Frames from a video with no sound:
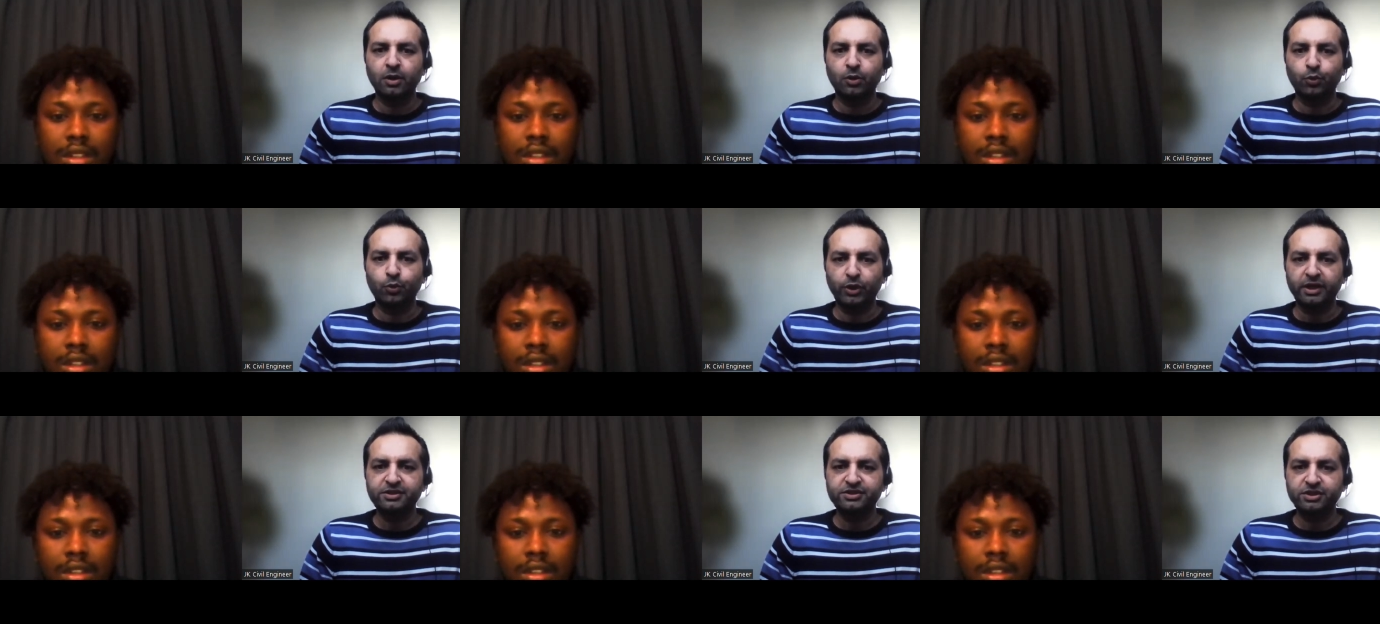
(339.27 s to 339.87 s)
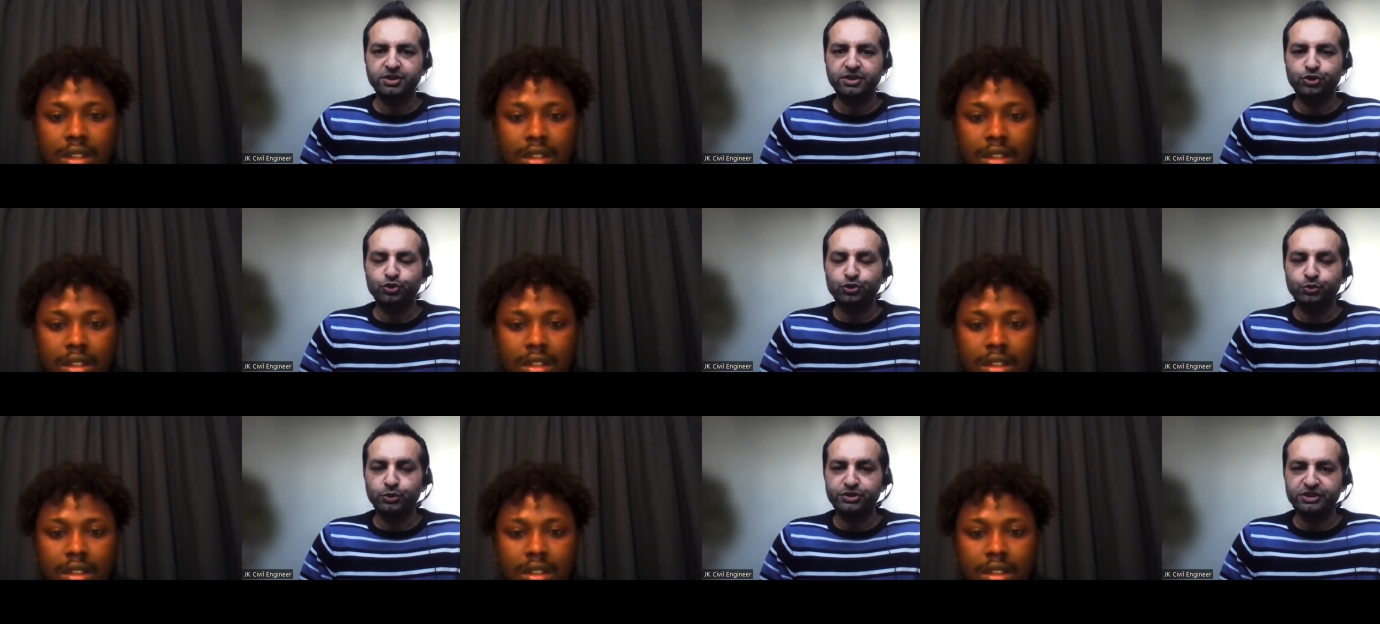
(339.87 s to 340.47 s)
Speaker 1: Where is this
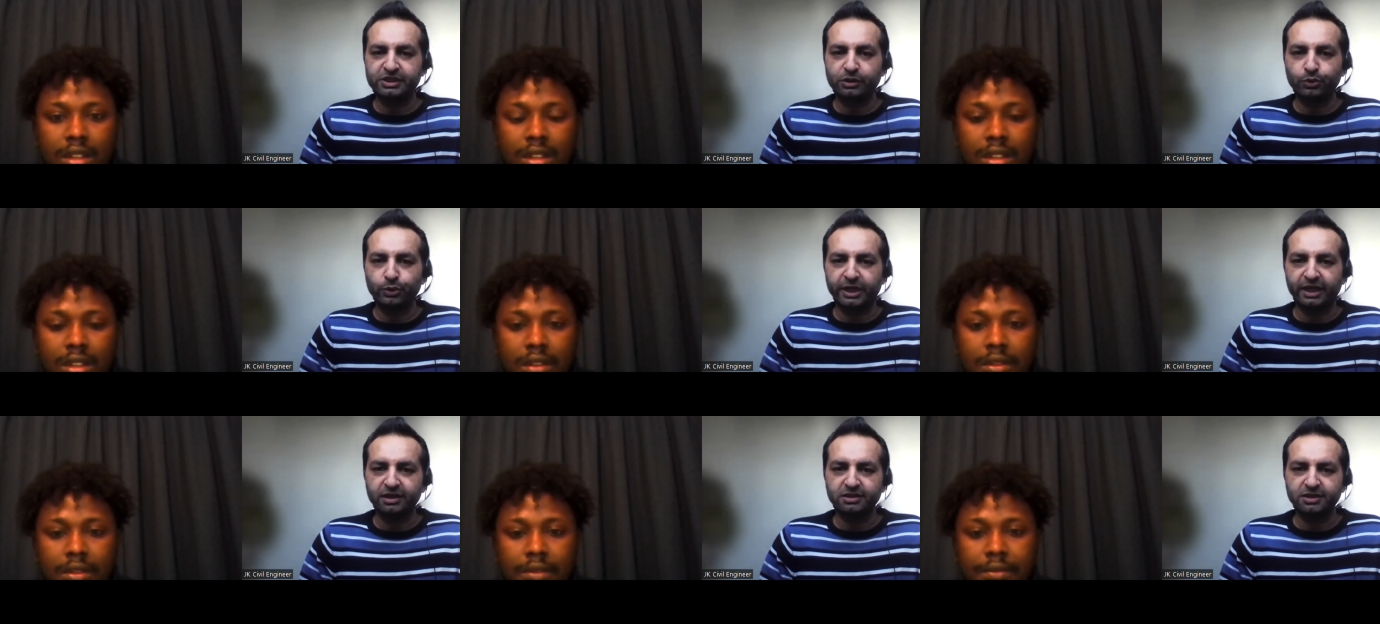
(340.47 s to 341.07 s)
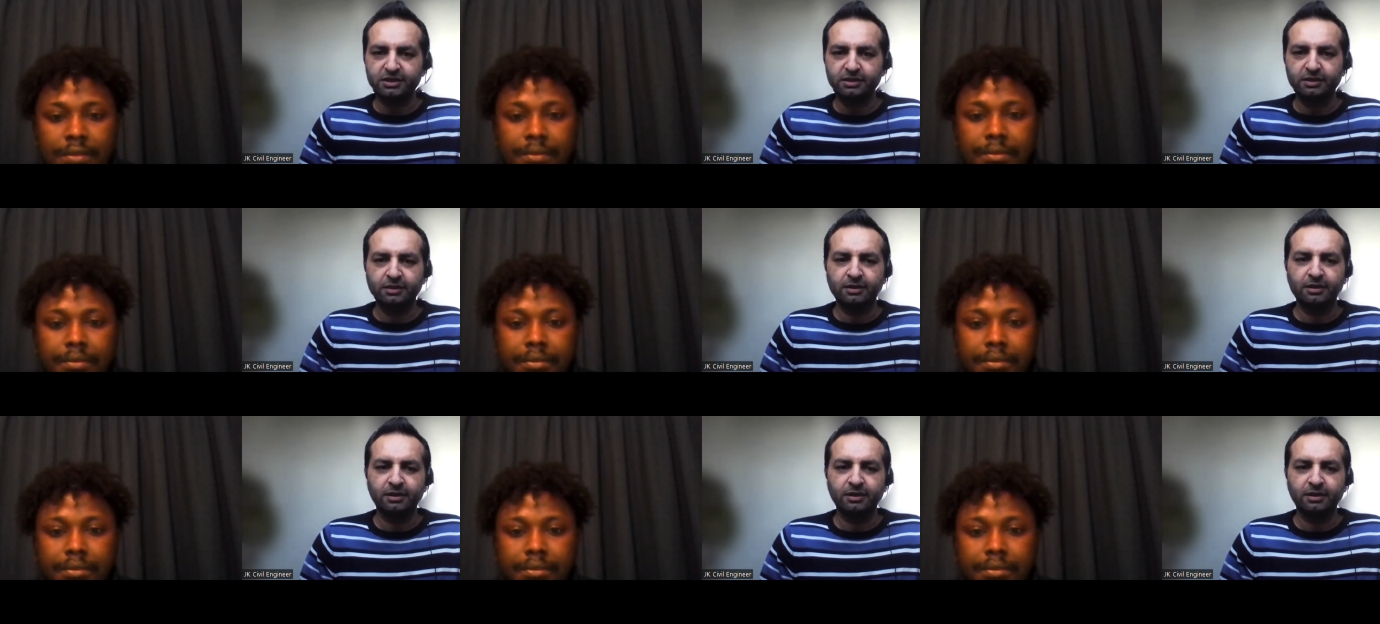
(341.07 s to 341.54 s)
university located?